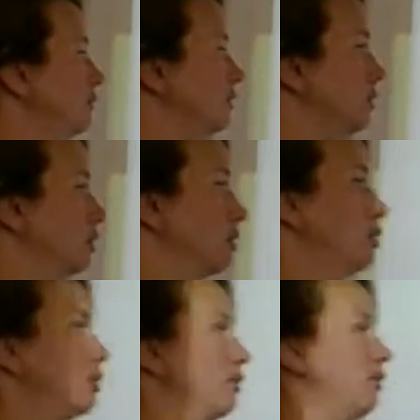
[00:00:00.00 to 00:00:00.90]
All of
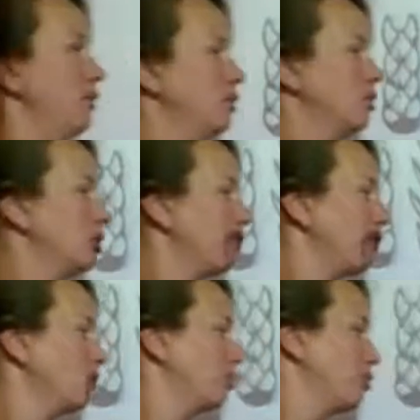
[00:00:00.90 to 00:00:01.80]
these are different
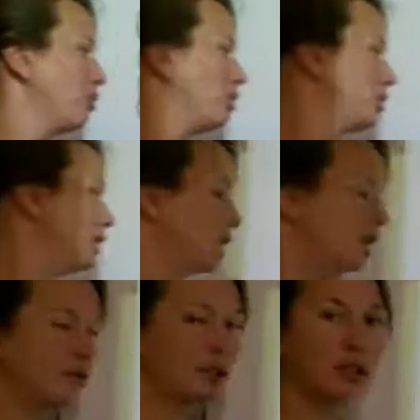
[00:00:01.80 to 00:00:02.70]
broad leaves
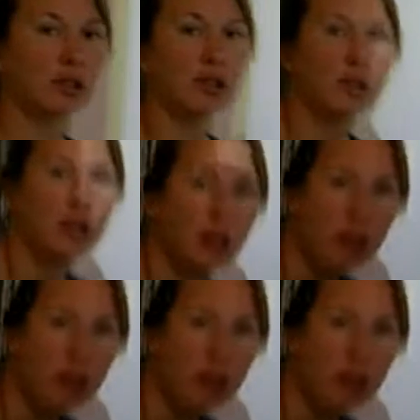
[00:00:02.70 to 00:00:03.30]
that you can